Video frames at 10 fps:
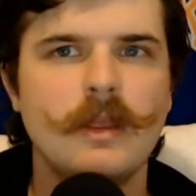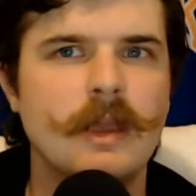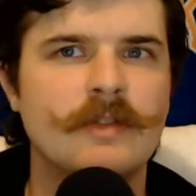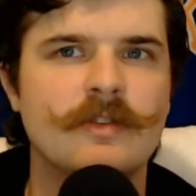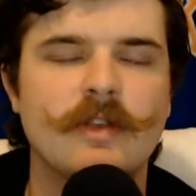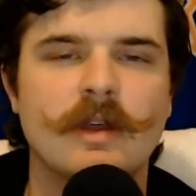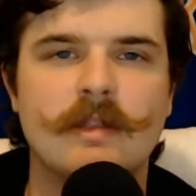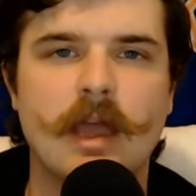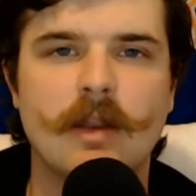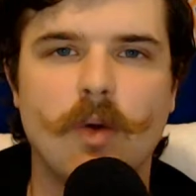It's a
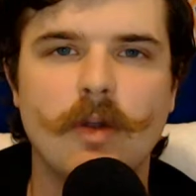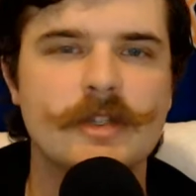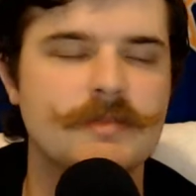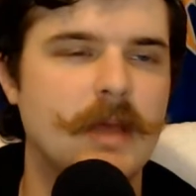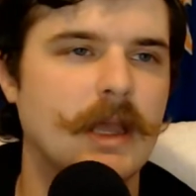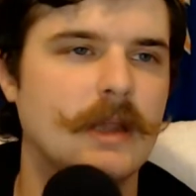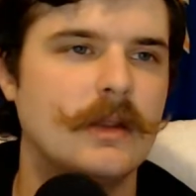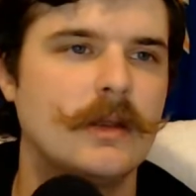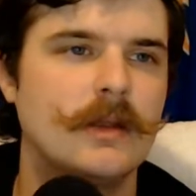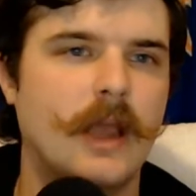dead horse, man.
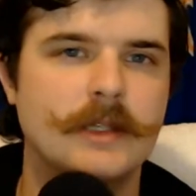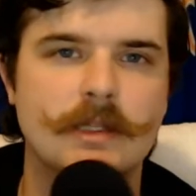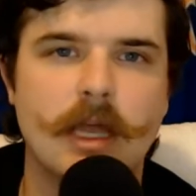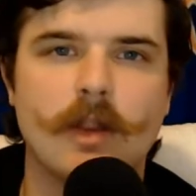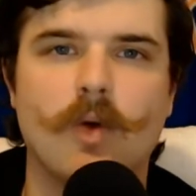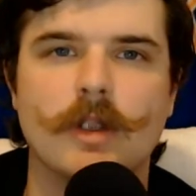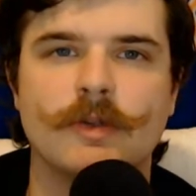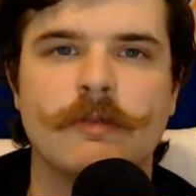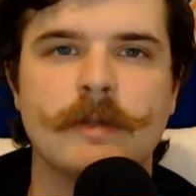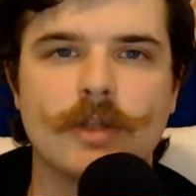It's a dead horse.
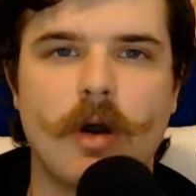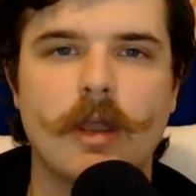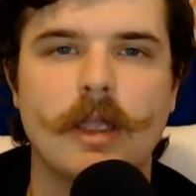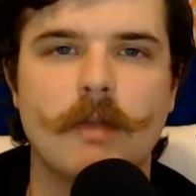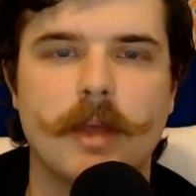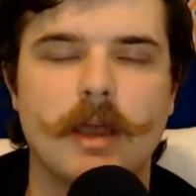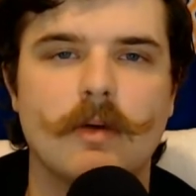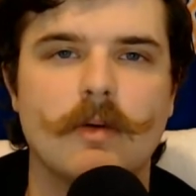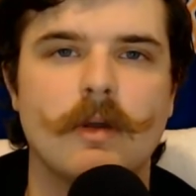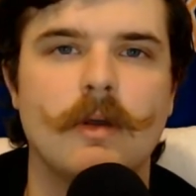We've been talking
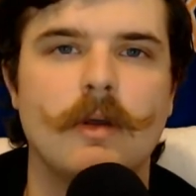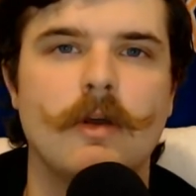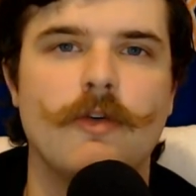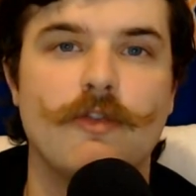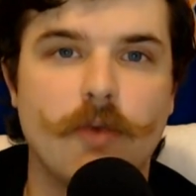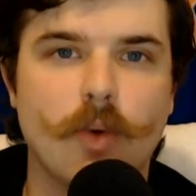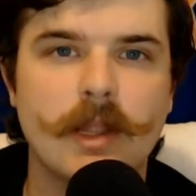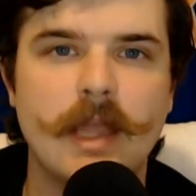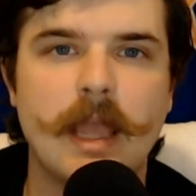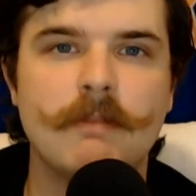about
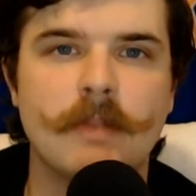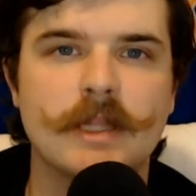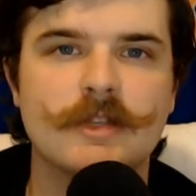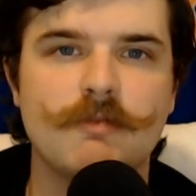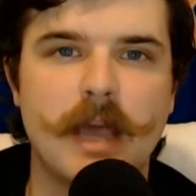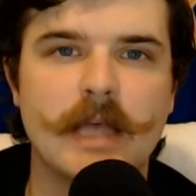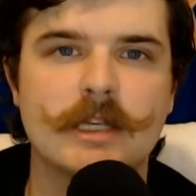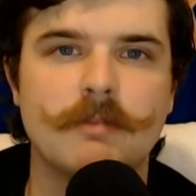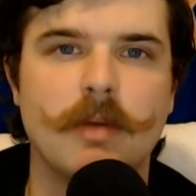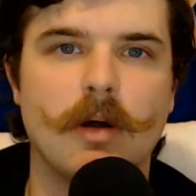48 minutes of
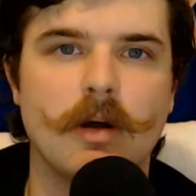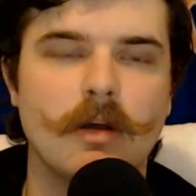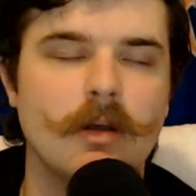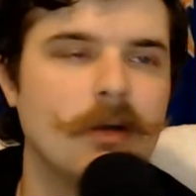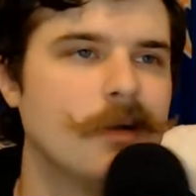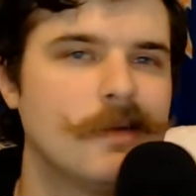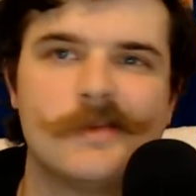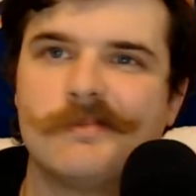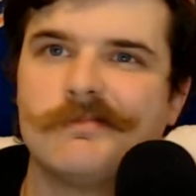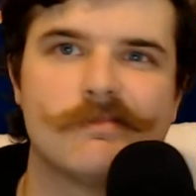basketball
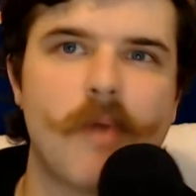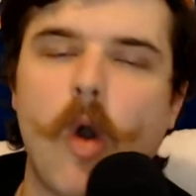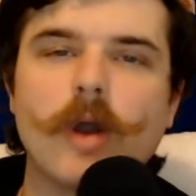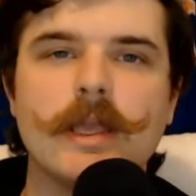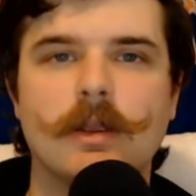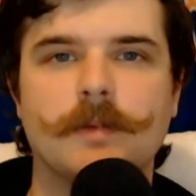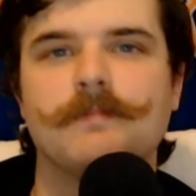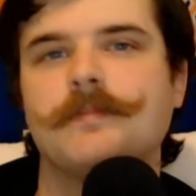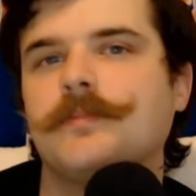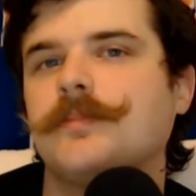all year.
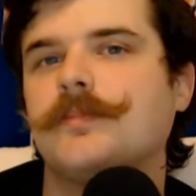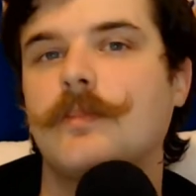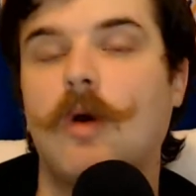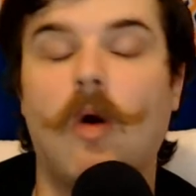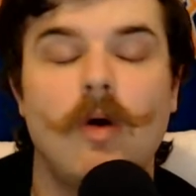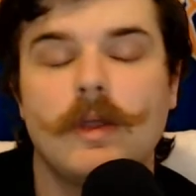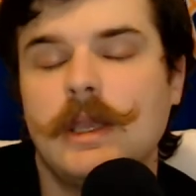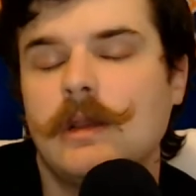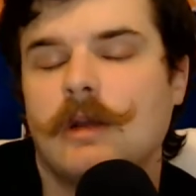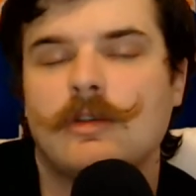All
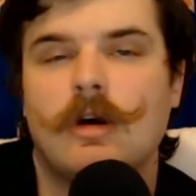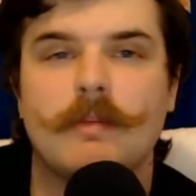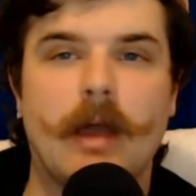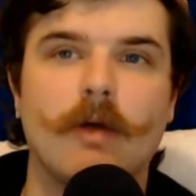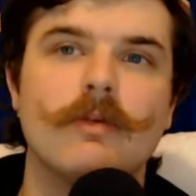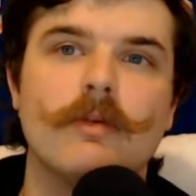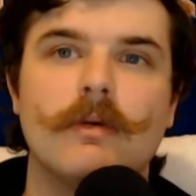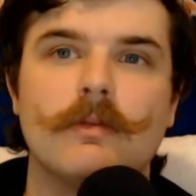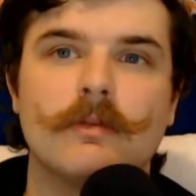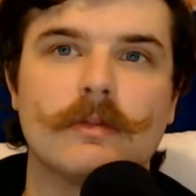year I talk about
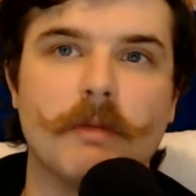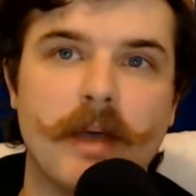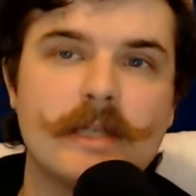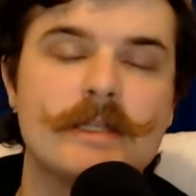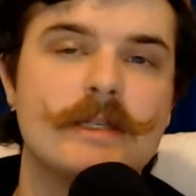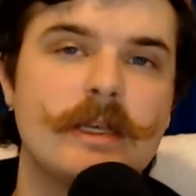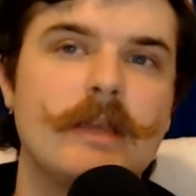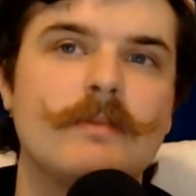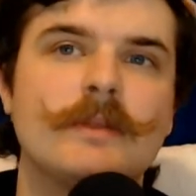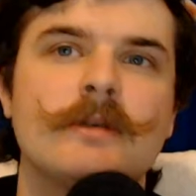the best
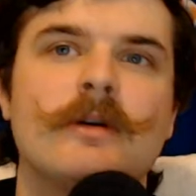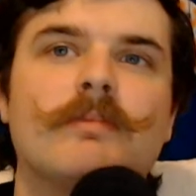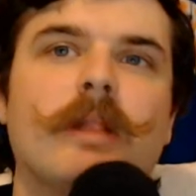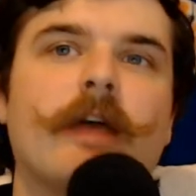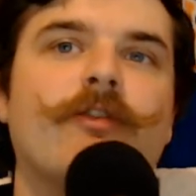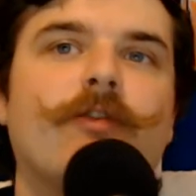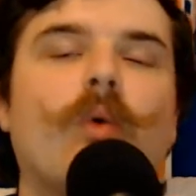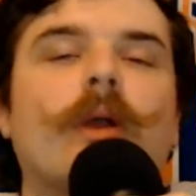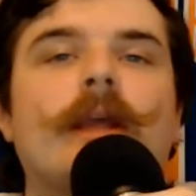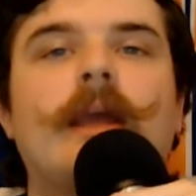teams play
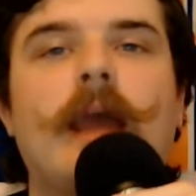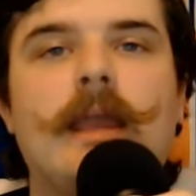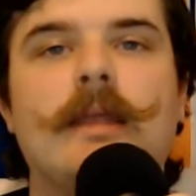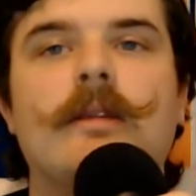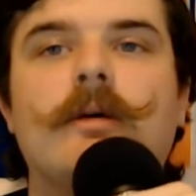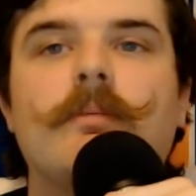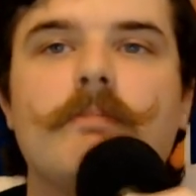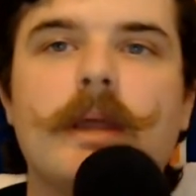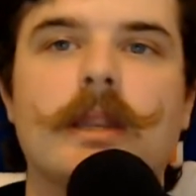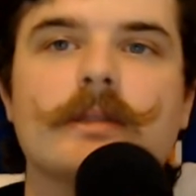48
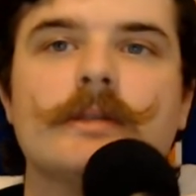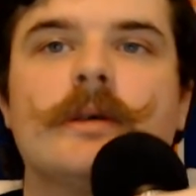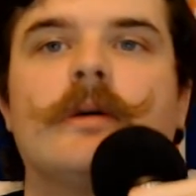minutes.